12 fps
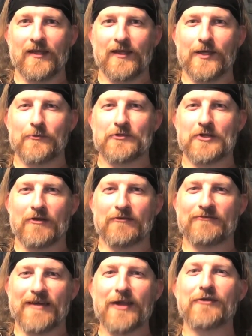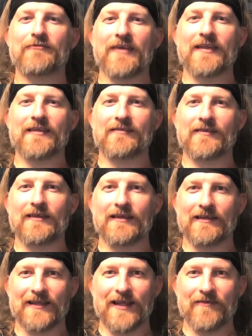It was called Final Fantasy
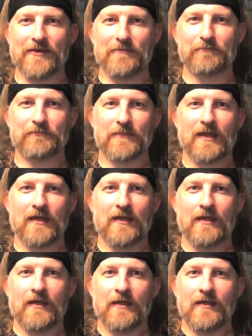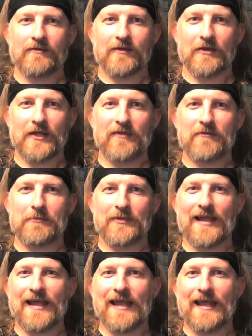XI. So to even
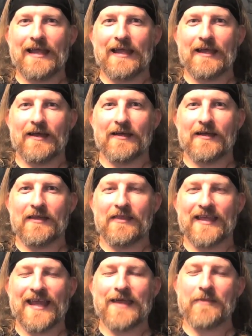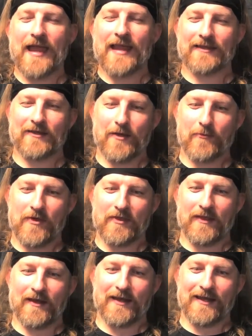play, the game had come
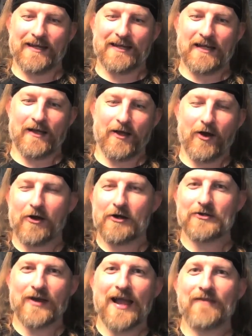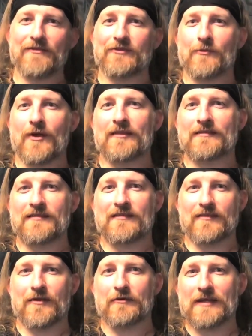with a hard drive as well as
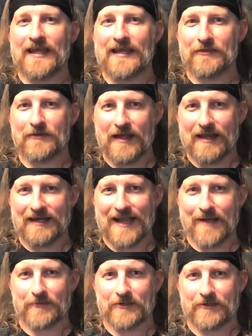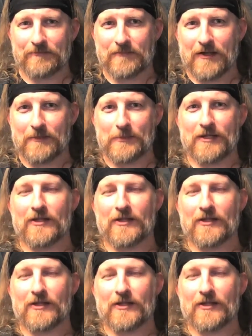its own Ethernet adapter. But a